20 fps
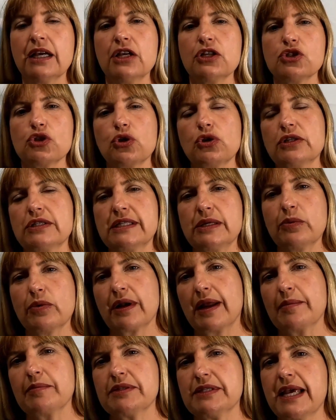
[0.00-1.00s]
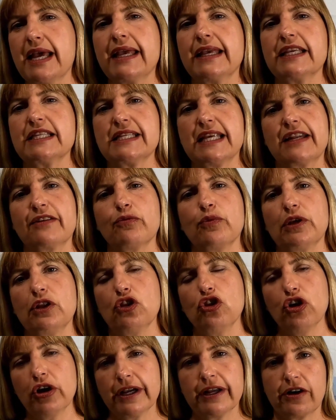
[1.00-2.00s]
So you see, what I'm saying is that if we
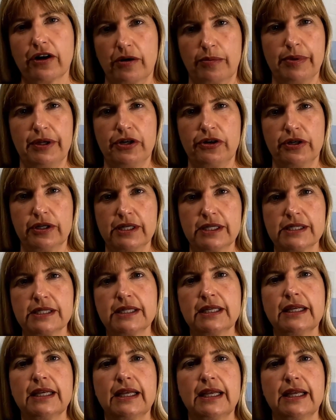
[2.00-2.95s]
look at our bitterness,